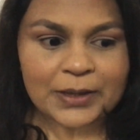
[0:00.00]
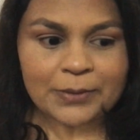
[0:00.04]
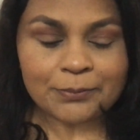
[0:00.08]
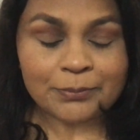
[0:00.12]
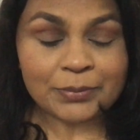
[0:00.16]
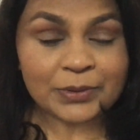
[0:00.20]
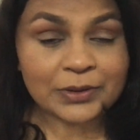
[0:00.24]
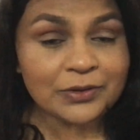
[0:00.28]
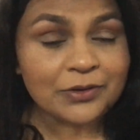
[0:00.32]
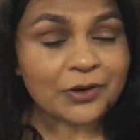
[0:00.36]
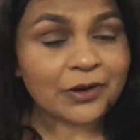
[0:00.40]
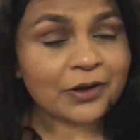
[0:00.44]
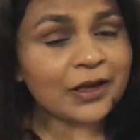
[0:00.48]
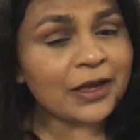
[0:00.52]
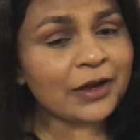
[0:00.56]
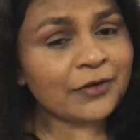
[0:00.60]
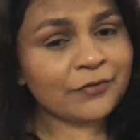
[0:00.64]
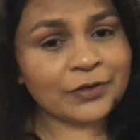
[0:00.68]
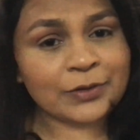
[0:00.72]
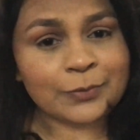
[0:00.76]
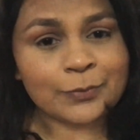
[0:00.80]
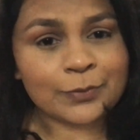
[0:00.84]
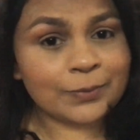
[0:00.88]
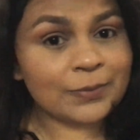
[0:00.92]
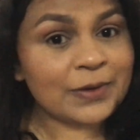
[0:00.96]
but not
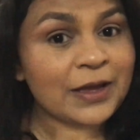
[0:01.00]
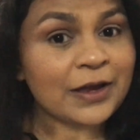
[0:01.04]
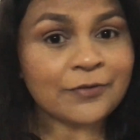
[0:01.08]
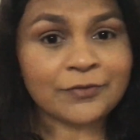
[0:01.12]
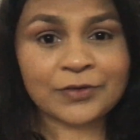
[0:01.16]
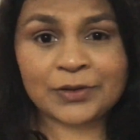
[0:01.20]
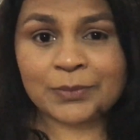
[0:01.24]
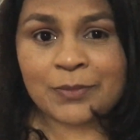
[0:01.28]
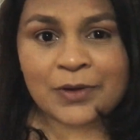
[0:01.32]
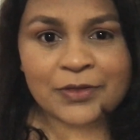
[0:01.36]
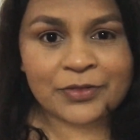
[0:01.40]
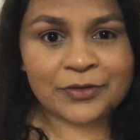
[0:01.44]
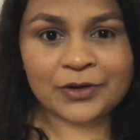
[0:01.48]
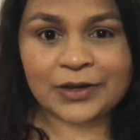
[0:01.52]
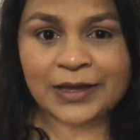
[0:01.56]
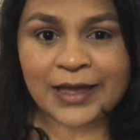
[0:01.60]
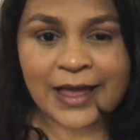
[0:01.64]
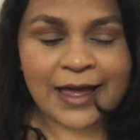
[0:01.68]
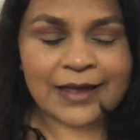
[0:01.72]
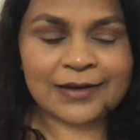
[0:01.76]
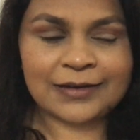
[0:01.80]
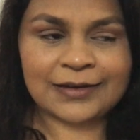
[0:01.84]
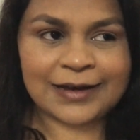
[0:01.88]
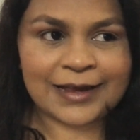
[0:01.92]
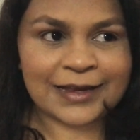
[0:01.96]
every mother
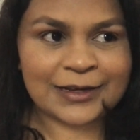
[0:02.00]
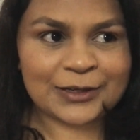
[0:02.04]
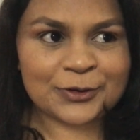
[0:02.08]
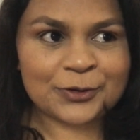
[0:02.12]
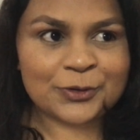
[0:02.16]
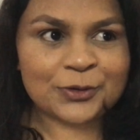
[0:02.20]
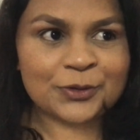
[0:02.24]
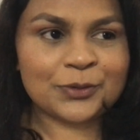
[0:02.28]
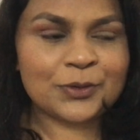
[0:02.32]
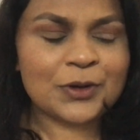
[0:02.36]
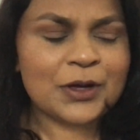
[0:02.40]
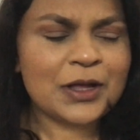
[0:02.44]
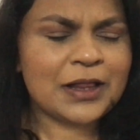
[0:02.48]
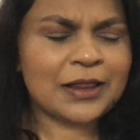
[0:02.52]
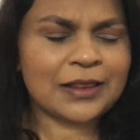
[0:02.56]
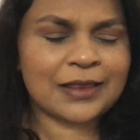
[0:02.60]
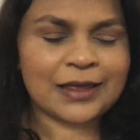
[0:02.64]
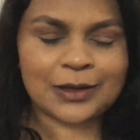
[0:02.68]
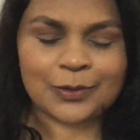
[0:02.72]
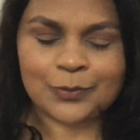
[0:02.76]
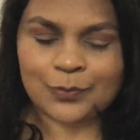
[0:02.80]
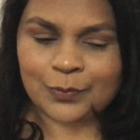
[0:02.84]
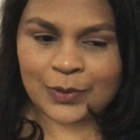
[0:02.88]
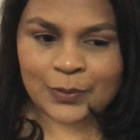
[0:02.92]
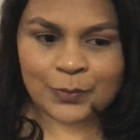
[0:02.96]
can. And I know,
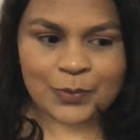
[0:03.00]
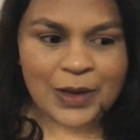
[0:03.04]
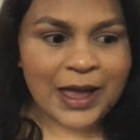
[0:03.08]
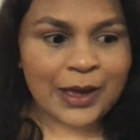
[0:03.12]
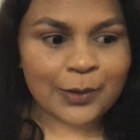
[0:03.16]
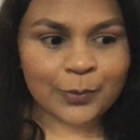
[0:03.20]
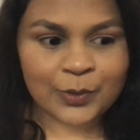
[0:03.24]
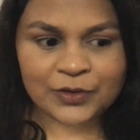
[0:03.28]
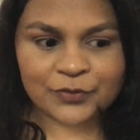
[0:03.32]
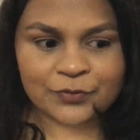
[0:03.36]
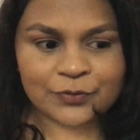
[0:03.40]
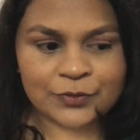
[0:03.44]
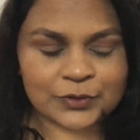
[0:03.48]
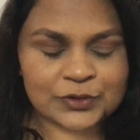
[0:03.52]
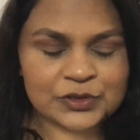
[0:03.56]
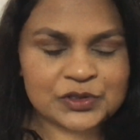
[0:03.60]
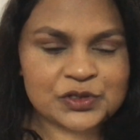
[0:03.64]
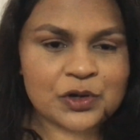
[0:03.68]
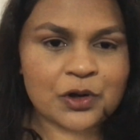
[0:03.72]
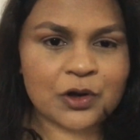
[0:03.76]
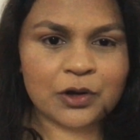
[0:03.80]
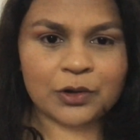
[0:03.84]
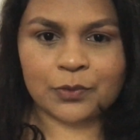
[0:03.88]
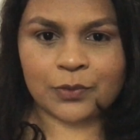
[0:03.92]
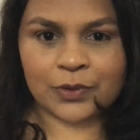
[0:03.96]
I went for a
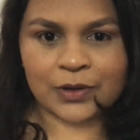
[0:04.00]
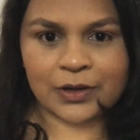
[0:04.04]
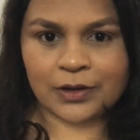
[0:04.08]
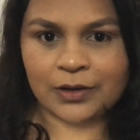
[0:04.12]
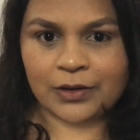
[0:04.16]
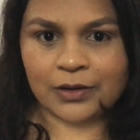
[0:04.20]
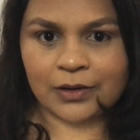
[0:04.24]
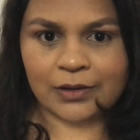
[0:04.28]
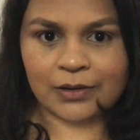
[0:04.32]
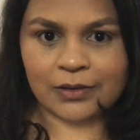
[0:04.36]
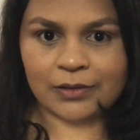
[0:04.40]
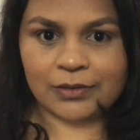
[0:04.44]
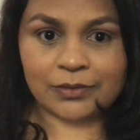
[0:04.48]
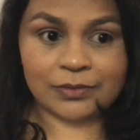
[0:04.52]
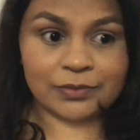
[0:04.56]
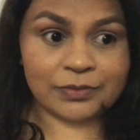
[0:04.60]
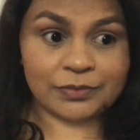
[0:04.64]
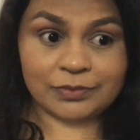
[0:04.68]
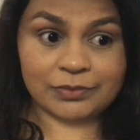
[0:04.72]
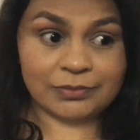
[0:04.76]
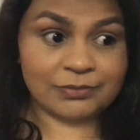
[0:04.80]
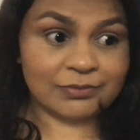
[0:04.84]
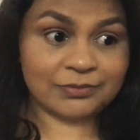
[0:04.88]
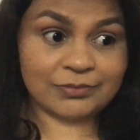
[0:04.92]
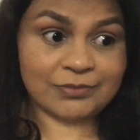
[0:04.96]
talk where
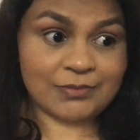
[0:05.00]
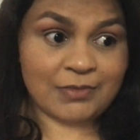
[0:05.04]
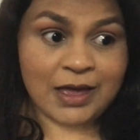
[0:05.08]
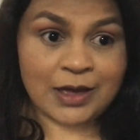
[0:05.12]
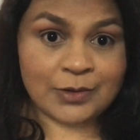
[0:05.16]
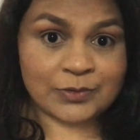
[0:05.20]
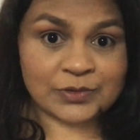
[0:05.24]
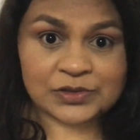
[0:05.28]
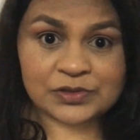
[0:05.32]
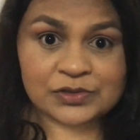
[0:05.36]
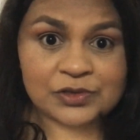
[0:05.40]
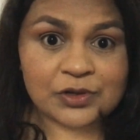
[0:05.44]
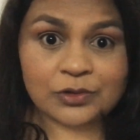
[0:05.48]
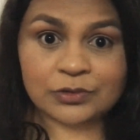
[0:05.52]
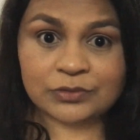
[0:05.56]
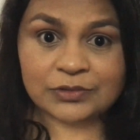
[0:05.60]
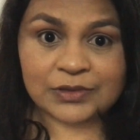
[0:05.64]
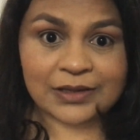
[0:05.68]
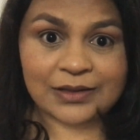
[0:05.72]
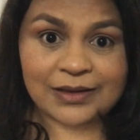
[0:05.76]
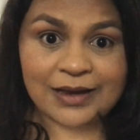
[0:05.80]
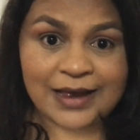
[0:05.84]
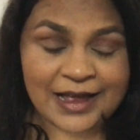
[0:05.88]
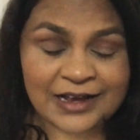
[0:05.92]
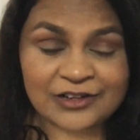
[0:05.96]
I was told
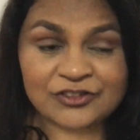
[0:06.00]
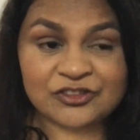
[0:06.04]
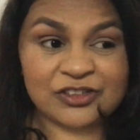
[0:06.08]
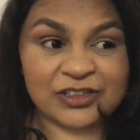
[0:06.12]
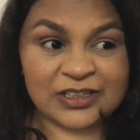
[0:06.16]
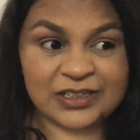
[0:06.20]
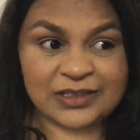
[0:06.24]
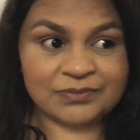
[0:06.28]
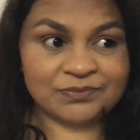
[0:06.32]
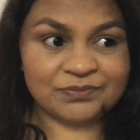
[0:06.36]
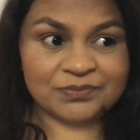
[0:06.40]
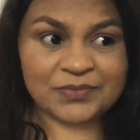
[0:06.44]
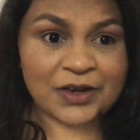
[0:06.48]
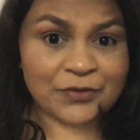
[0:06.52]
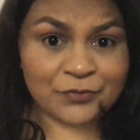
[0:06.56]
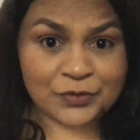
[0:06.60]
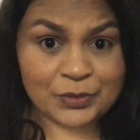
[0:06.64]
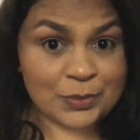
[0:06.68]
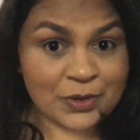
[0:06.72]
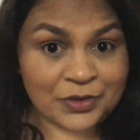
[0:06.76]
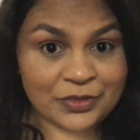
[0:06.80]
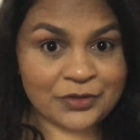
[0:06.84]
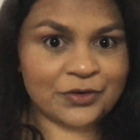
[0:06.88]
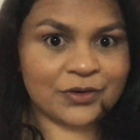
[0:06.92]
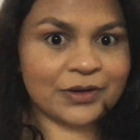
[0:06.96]
that actually every
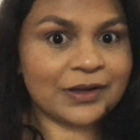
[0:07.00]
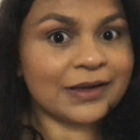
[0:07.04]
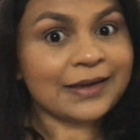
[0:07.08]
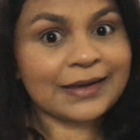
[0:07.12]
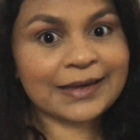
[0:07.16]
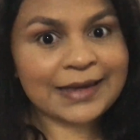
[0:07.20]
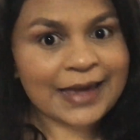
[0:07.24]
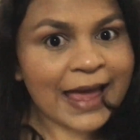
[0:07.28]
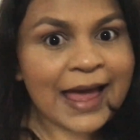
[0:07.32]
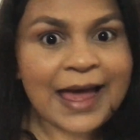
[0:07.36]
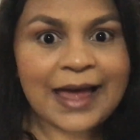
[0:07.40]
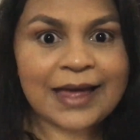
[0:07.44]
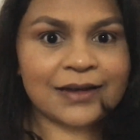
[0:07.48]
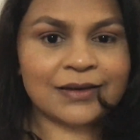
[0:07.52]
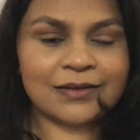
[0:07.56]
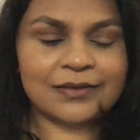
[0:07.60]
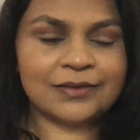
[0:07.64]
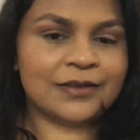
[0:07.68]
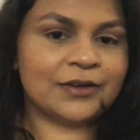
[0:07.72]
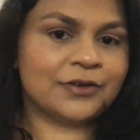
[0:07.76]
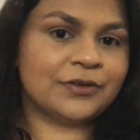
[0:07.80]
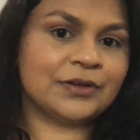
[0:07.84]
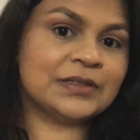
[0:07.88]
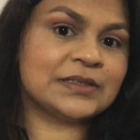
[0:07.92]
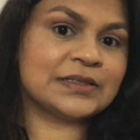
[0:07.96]
mother can.
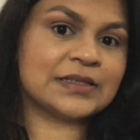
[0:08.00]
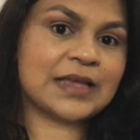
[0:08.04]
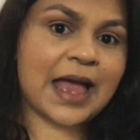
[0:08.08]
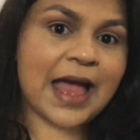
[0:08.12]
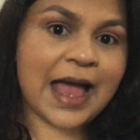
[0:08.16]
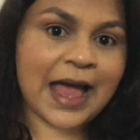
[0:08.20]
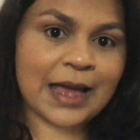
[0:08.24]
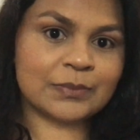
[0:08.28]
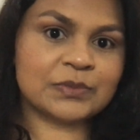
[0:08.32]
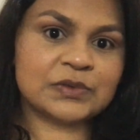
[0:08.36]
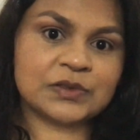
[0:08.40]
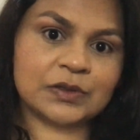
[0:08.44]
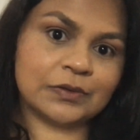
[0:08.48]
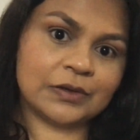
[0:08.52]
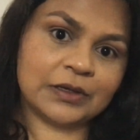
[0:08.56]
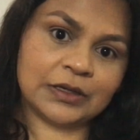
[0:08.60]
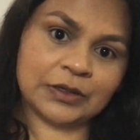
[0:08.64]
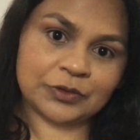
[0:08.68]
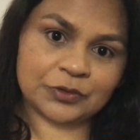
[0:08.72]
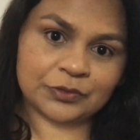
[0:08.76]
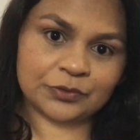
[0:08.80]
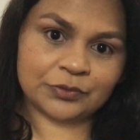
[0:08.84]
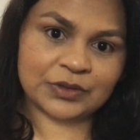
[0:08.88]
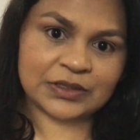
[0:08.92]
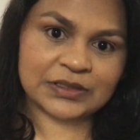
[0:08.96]
There is absolutely
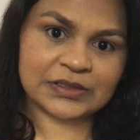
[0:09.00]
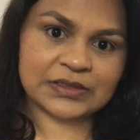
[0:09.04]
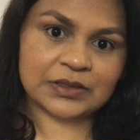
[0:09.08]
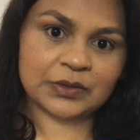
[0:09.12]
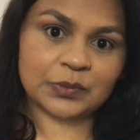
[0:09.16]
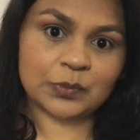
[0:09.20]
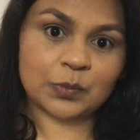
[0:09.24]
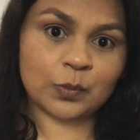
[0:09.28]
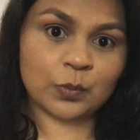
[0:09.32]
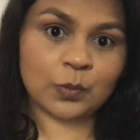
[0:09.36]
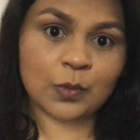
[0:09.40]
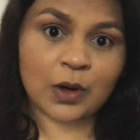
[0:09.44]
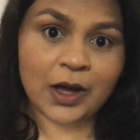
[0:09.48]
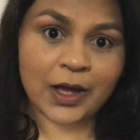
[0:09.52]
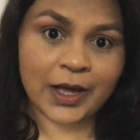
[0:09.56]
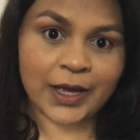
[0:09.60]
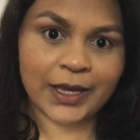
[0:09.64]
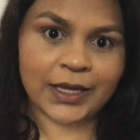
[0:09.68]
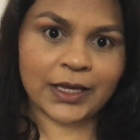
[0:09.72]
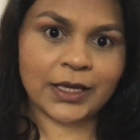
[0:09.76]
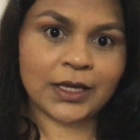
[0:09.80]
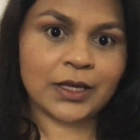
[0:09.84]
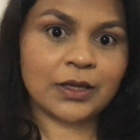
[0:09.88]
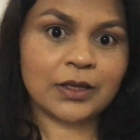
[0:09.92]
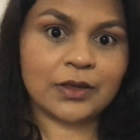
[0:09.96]
no reason why